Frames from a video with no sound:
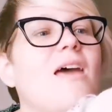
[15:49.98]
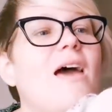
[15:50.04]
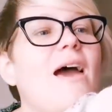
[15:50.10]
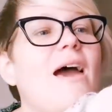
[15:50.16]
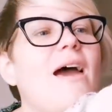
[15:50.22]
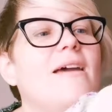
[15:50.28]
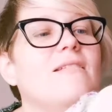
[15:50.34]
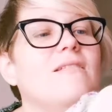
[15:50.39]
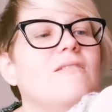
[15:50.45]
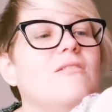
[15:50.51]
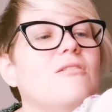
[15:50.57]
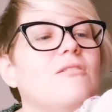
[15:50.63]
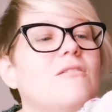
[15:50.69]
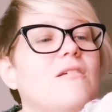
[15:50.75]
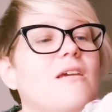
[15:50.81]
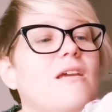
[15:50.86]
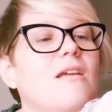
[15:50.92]
and
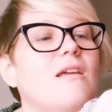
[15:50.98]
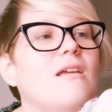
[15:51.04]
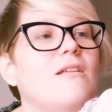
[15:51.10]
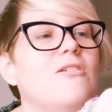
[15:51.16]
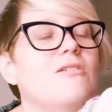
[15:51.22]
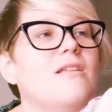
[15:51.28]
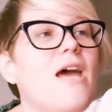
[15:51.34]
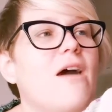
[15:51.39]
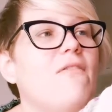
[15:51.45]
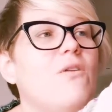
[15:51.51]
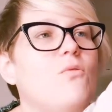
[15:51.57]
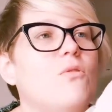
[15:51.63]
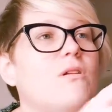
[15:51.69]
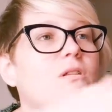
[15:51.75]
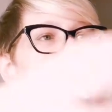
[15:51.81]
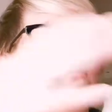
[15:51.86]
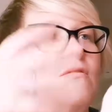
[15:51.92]
just having
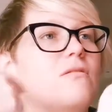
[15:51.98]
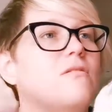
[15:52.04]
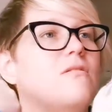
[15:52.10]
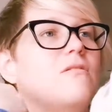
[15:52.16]
one of those